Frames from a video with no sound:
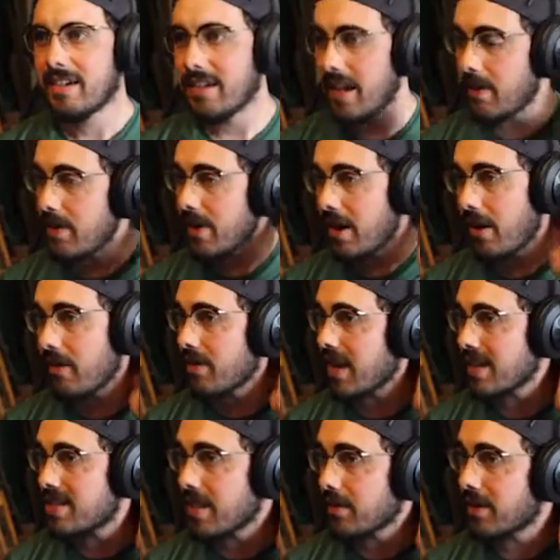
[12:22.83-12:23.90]
Let me know if
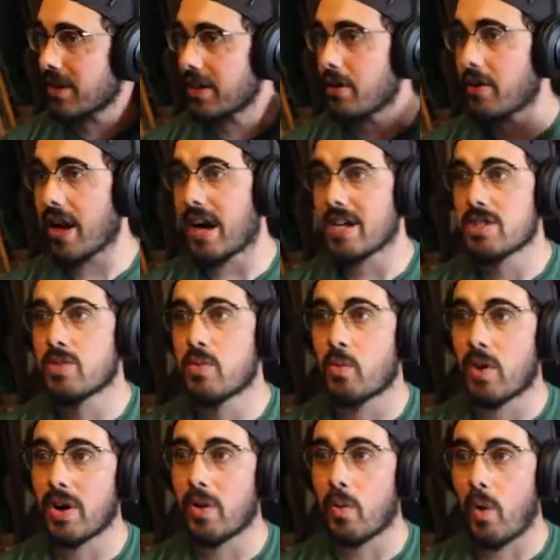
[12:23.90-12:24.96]
that's something you guys
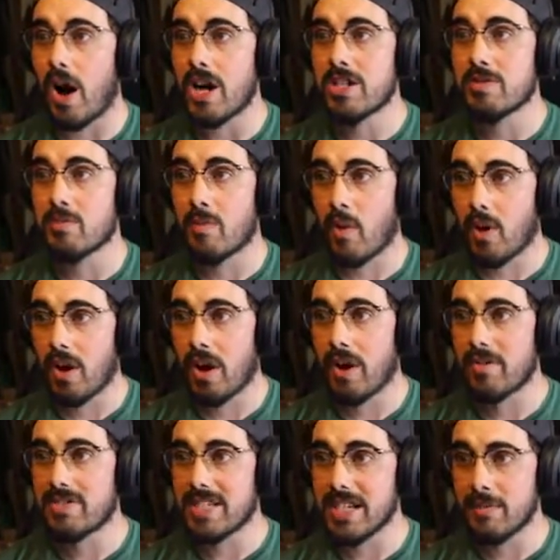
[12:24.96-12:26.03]
want to watch more
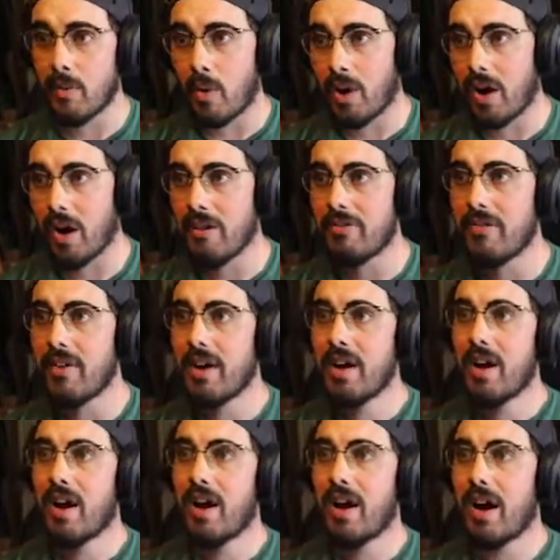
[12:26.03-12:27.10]
of, see more of.
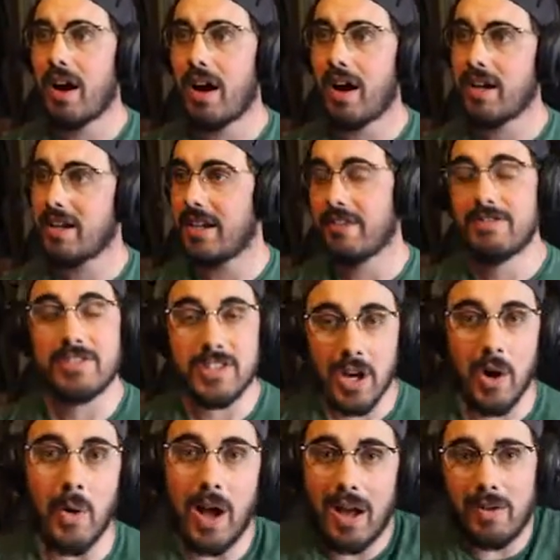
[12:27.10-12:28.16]
If
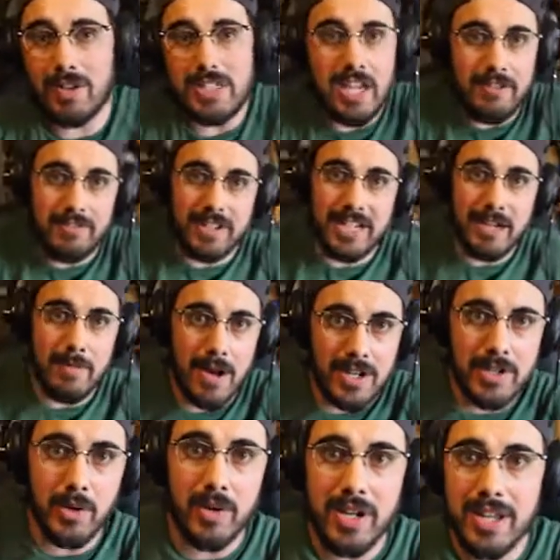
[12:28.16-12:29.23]
so, I will definitely keep
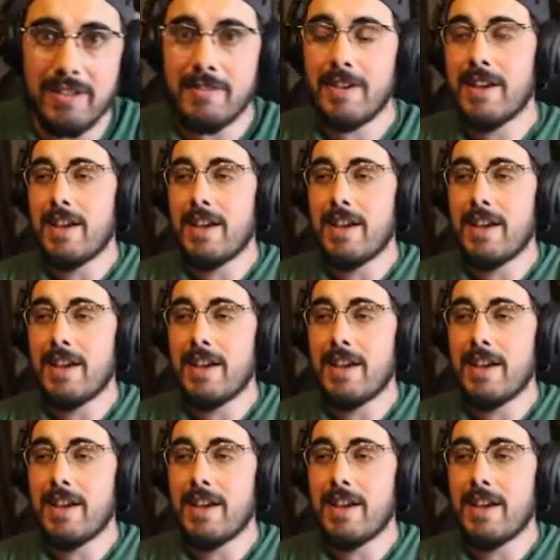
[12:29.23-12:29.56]
on doing it.